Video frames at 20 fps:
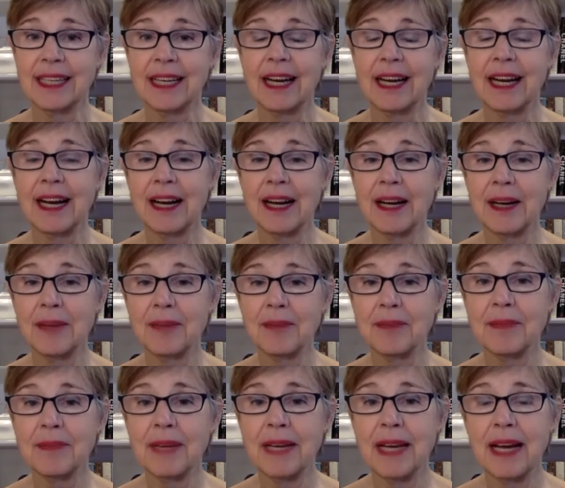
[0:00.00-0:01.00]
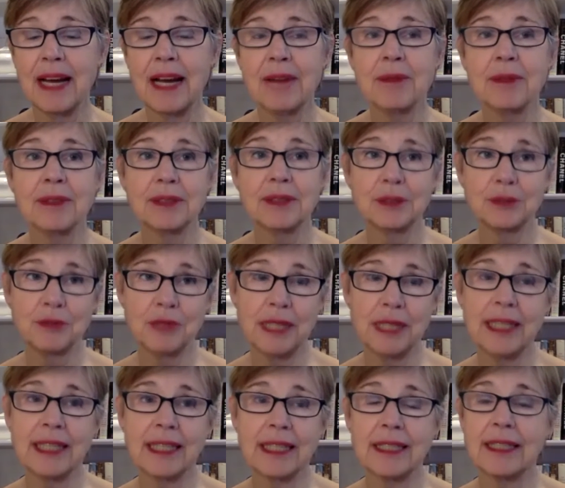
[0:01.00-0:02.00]
Um, and I was
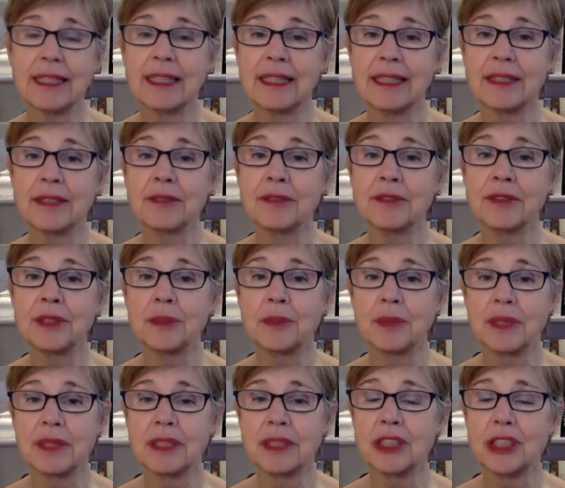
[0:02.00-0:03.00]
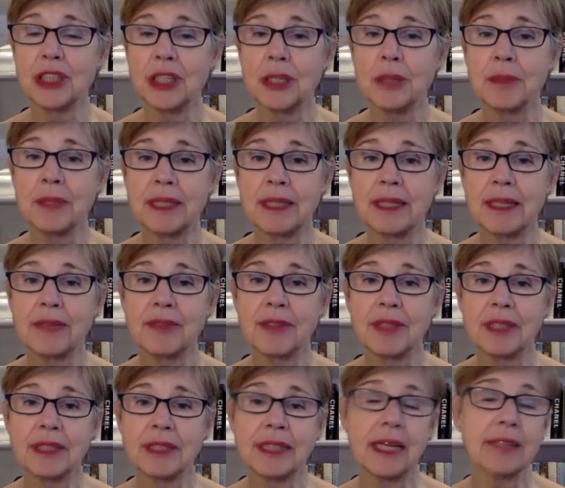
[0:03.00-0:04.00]
reading an interview with the chairman of
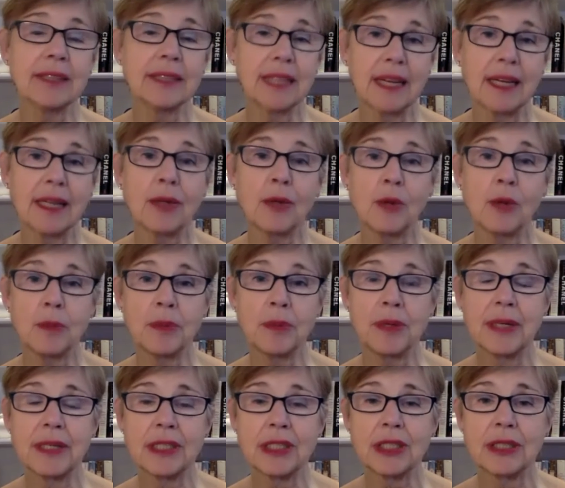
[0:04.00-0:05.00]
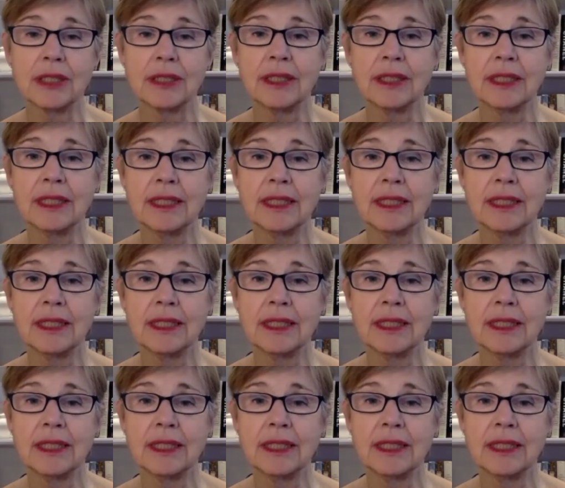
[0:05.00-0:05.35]
the Tata Corporation